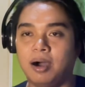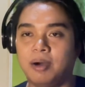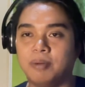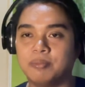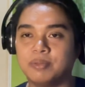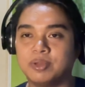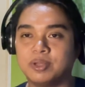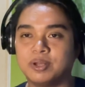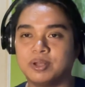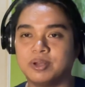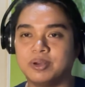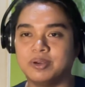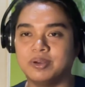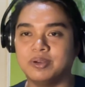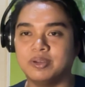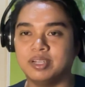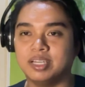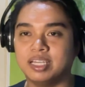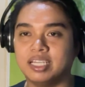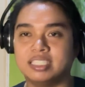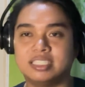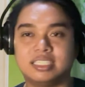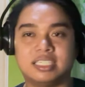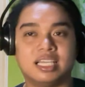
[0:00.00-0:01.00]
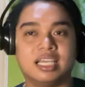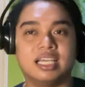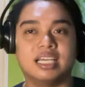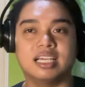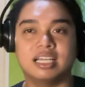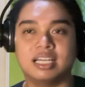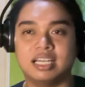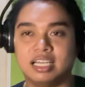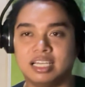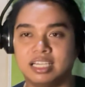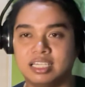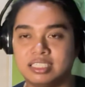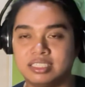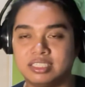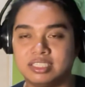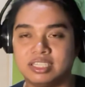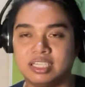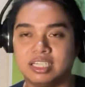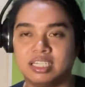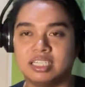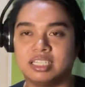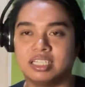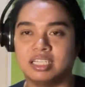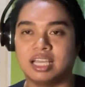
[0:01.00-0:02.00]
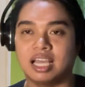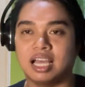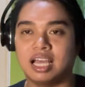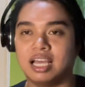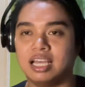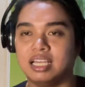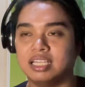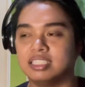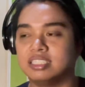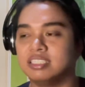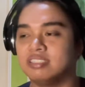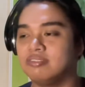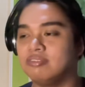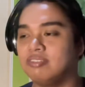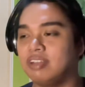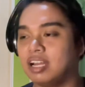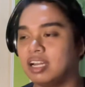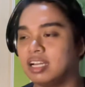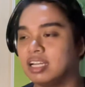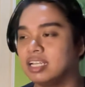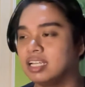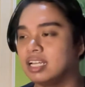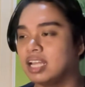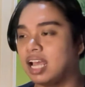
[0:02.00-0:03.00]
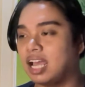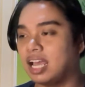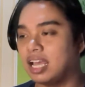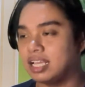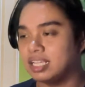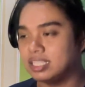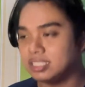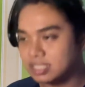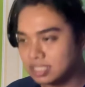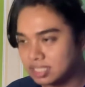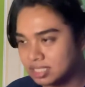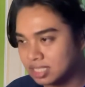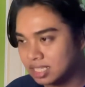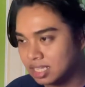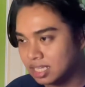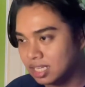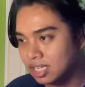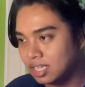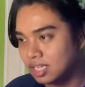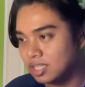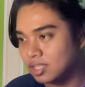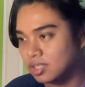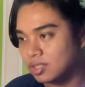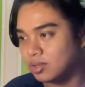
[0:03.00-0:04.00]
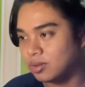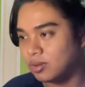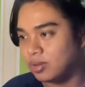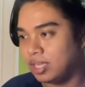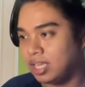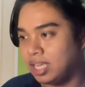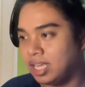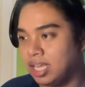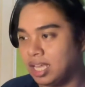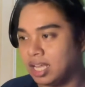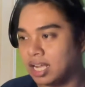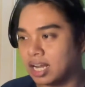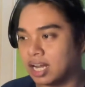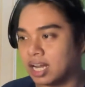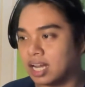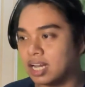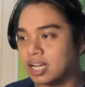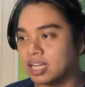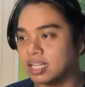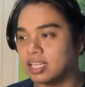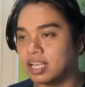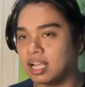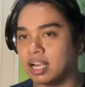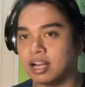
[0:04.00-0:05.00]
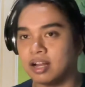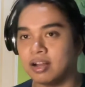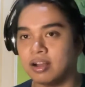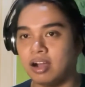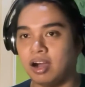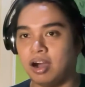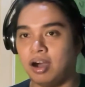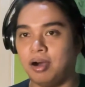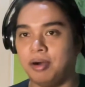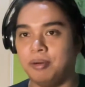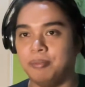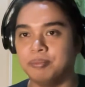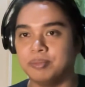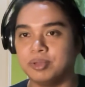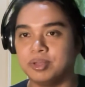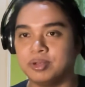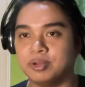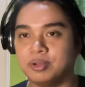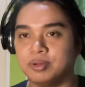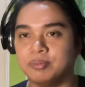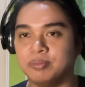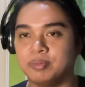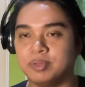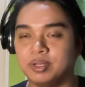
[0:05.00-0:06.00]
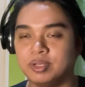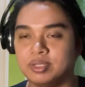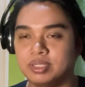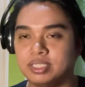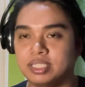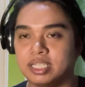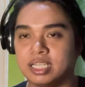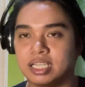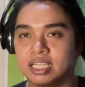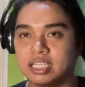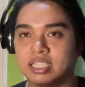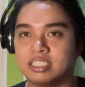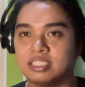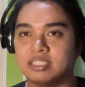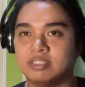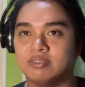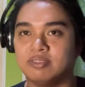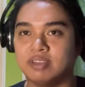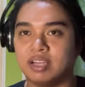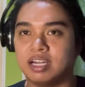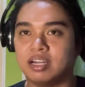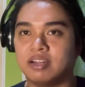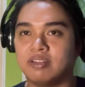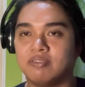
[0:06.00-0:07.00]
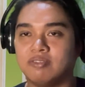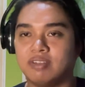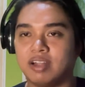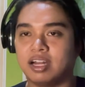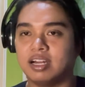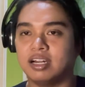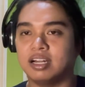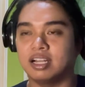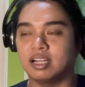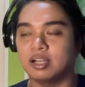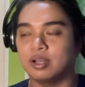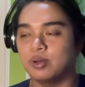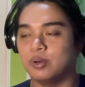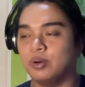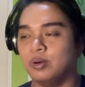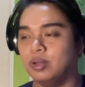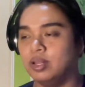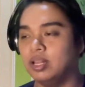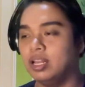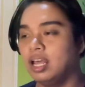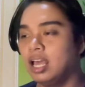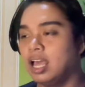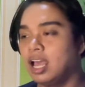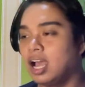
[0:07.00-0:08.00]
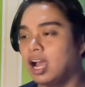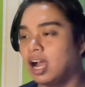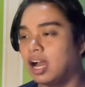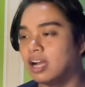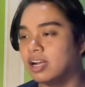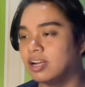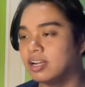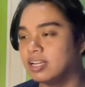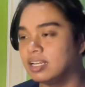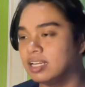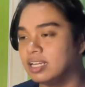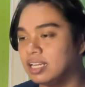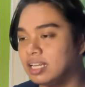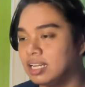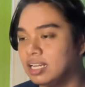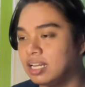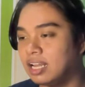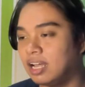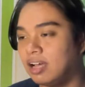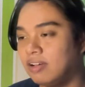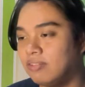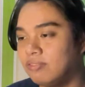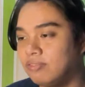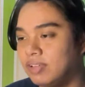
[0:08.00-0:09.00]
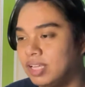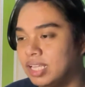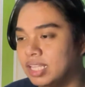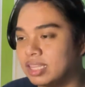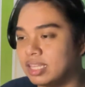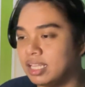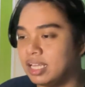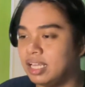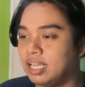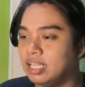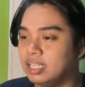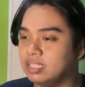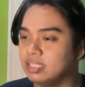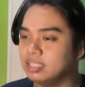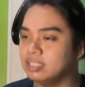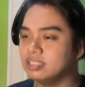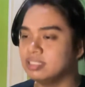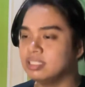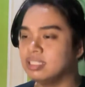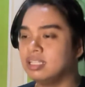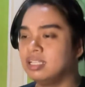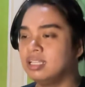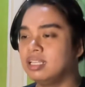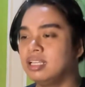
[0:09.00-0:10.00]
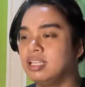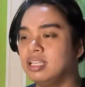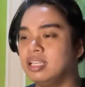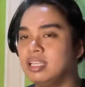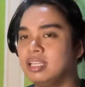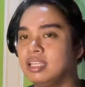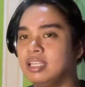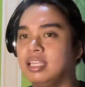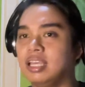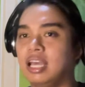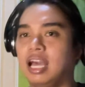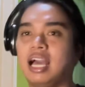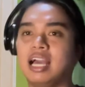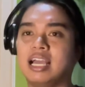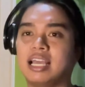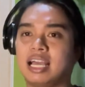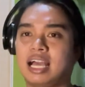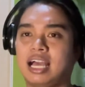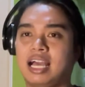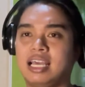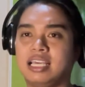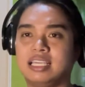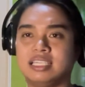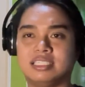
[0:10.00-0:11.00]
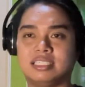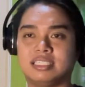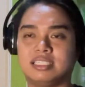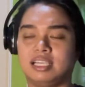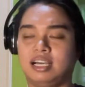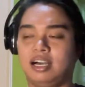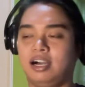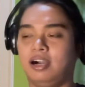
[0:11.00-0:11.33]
you know, it's English, and yeah, it's very nice to hear their you know, music. It's very, very cool. I really love it. And yeah guys,